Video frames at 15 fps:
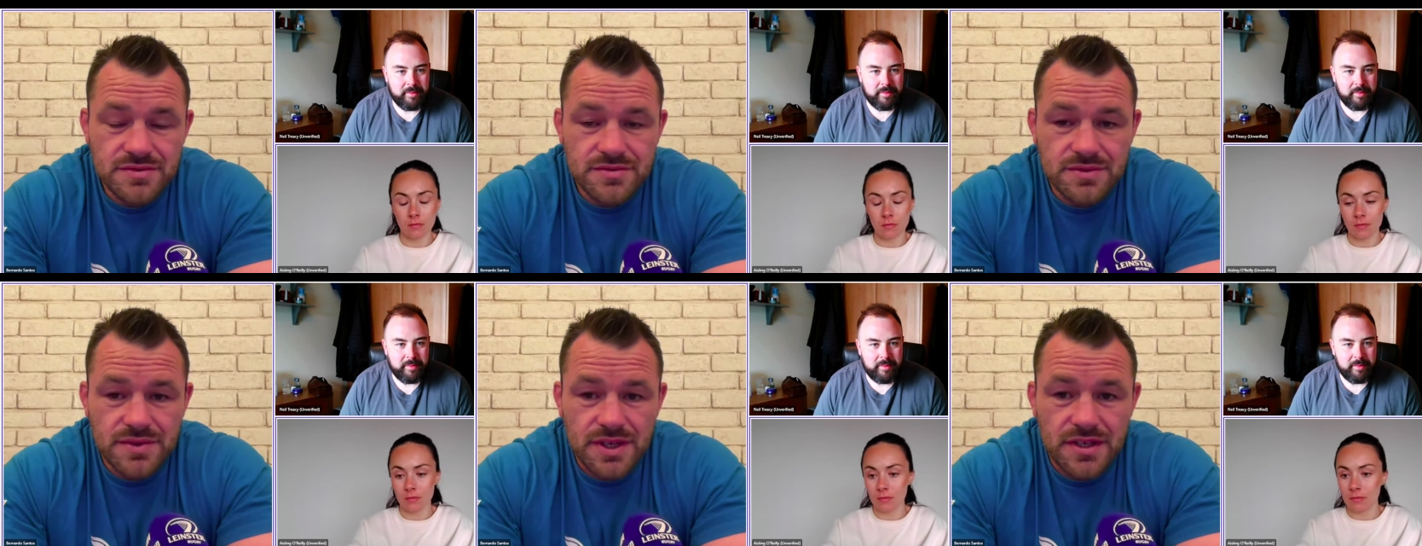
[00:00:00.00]

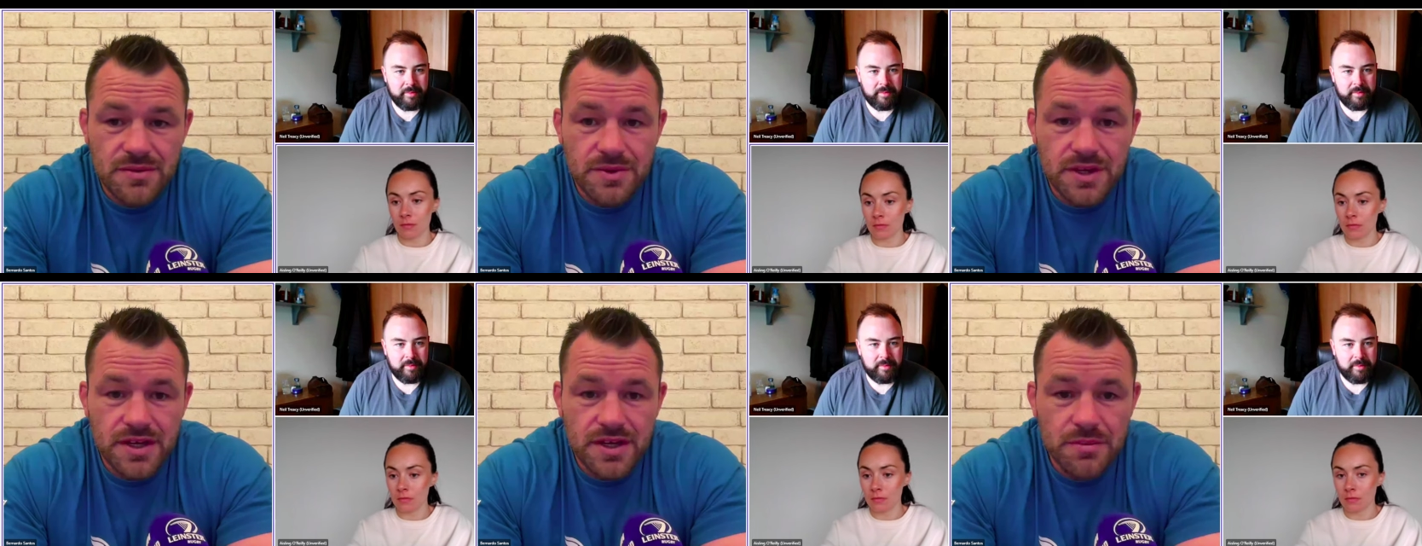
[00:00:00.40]
Speaker 1: we
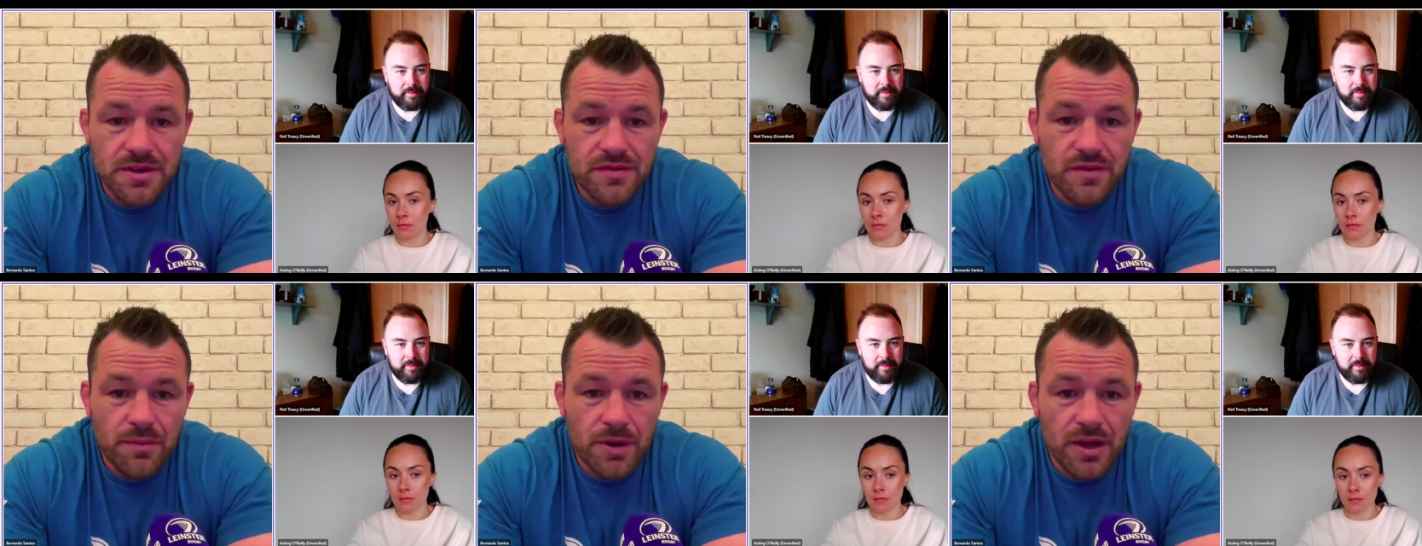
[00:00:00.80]
we got a bit
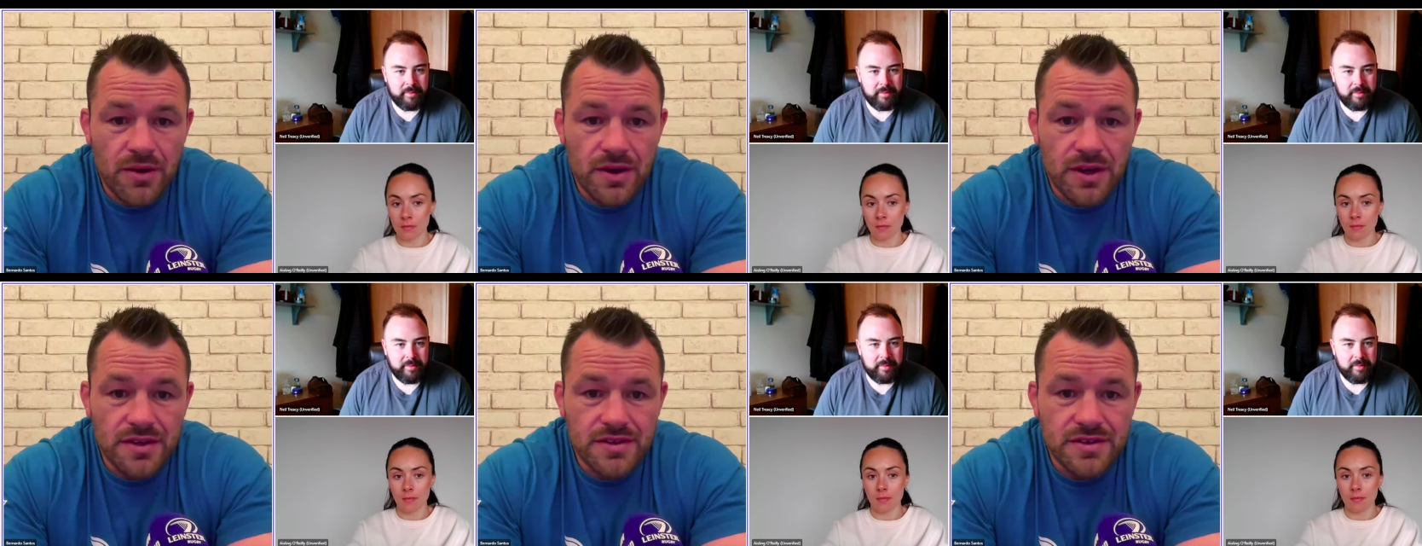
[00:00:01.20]
of a blow
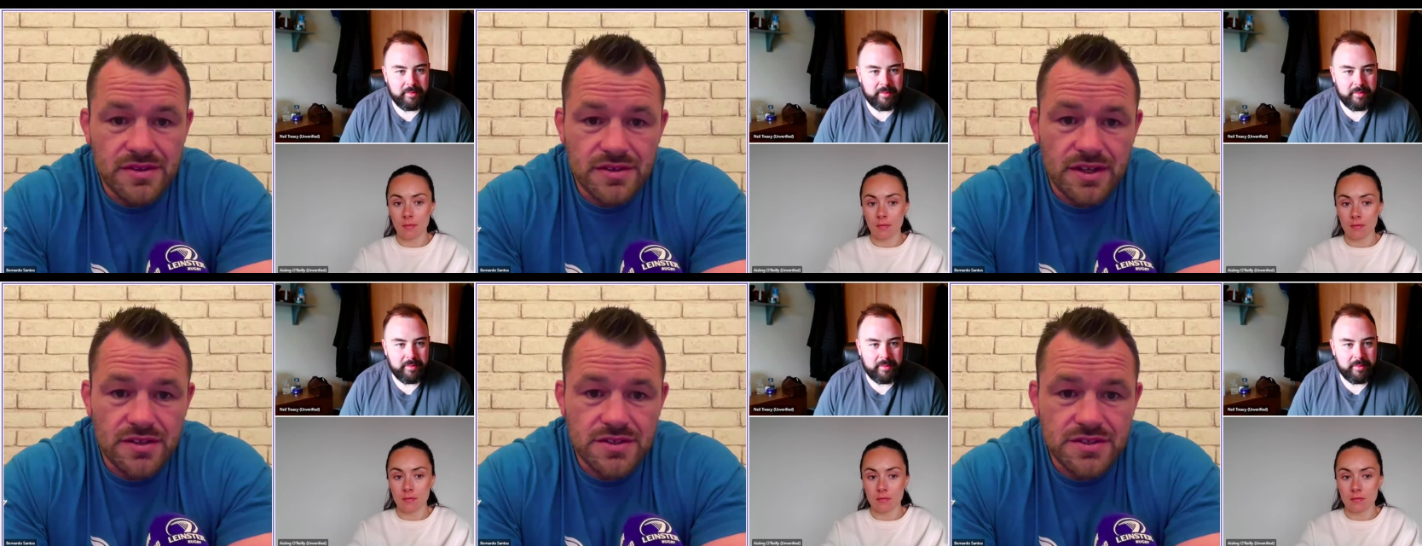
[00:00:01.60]
on,
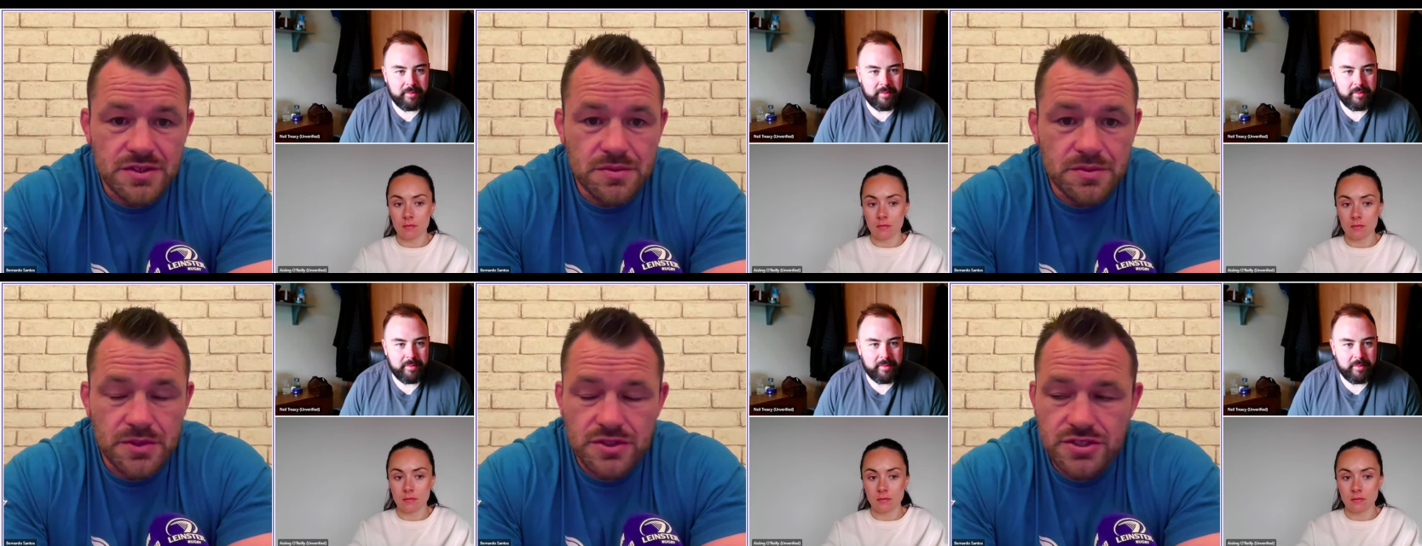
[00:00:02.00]
not too
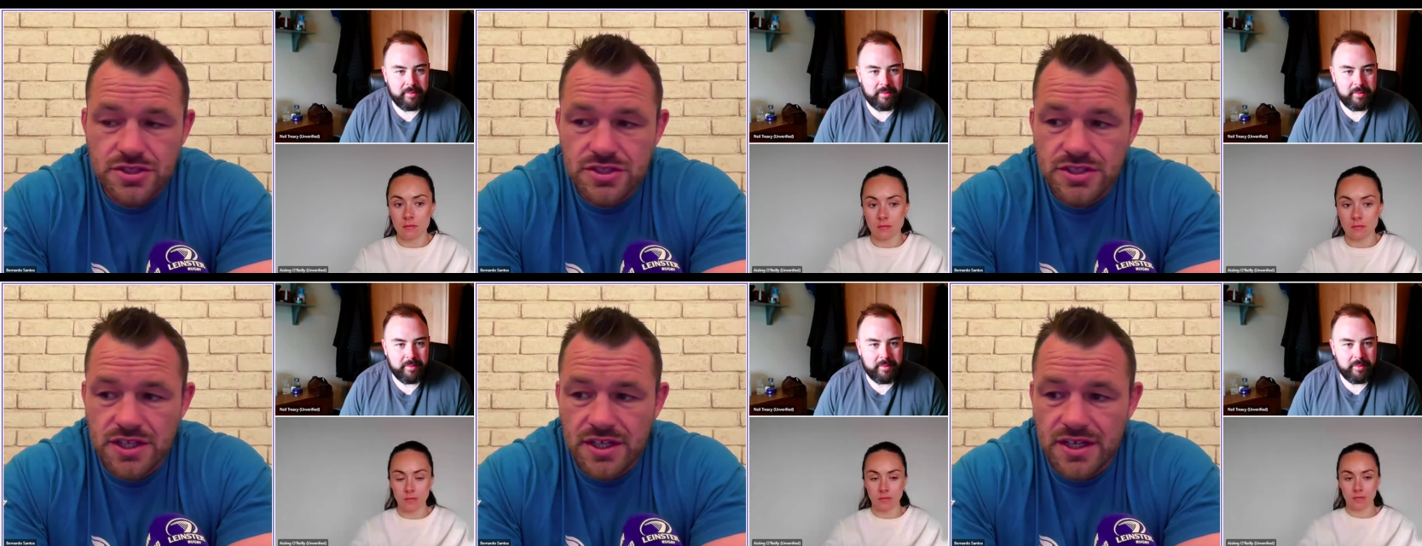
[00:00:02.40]

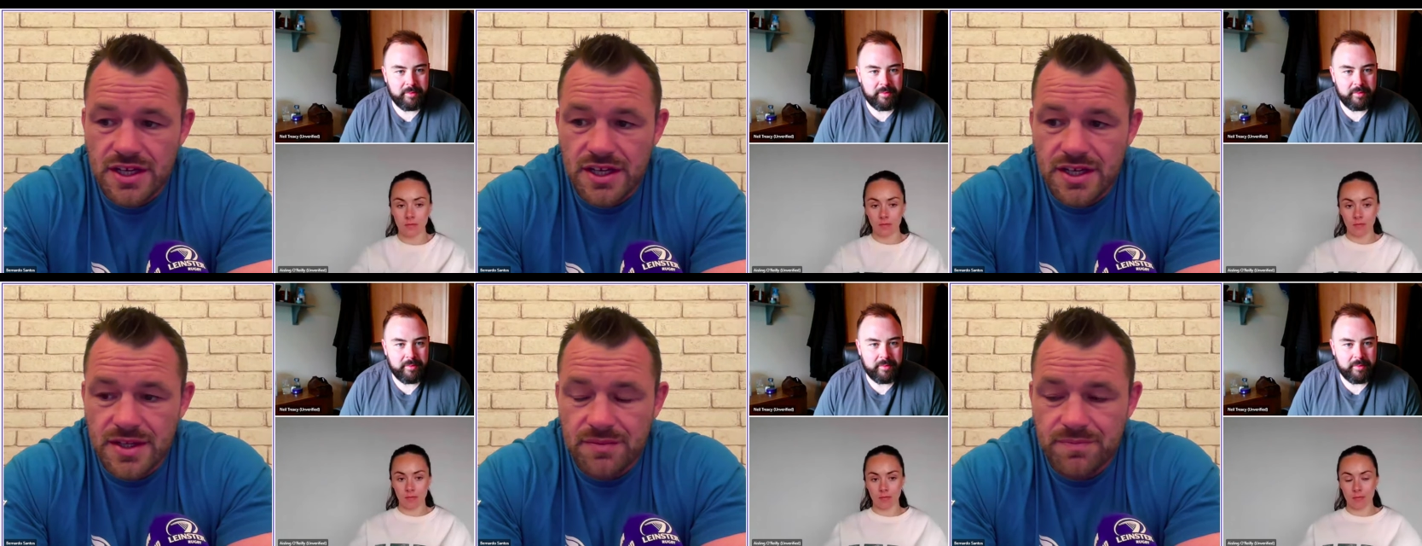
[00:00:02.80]
much.
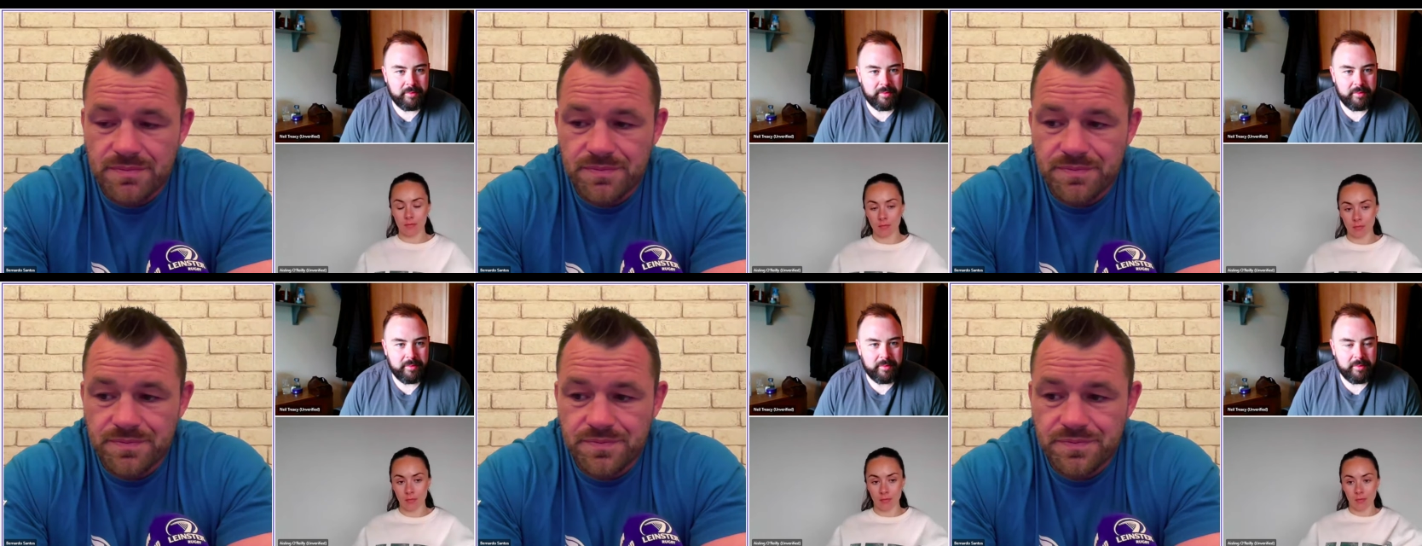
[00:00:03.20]

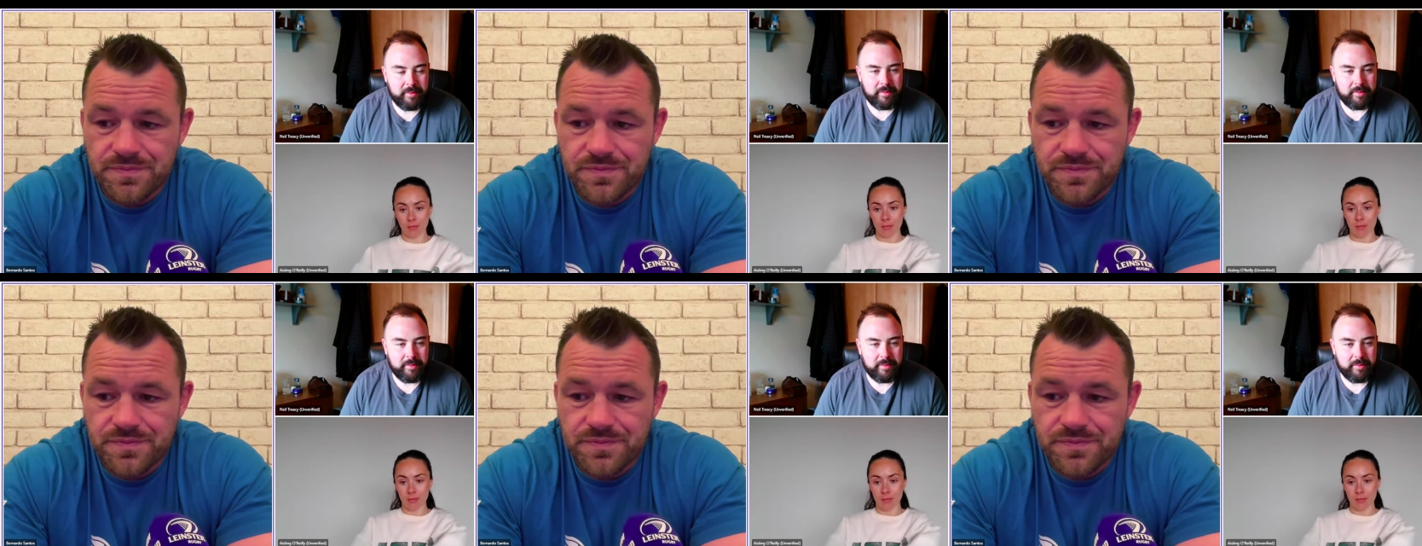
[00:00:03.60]
Um,